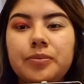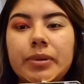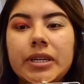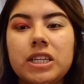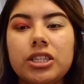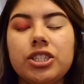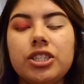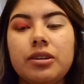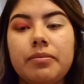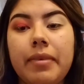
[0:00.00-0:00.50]

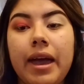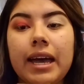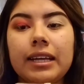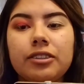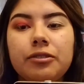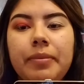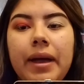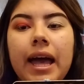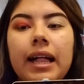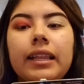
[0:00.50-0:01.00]
Peachy
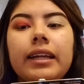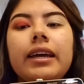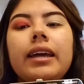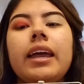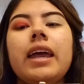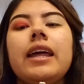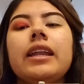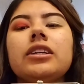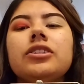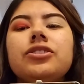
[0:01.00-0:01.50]
Mattes palette,
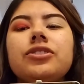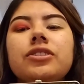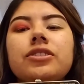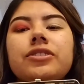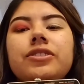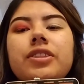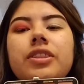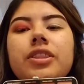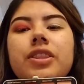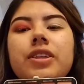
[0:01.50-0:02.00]
and it's
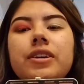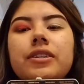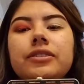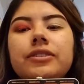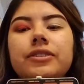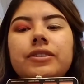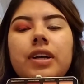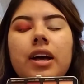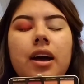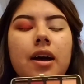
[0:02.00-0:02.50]
just
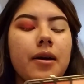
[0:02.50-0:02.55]
this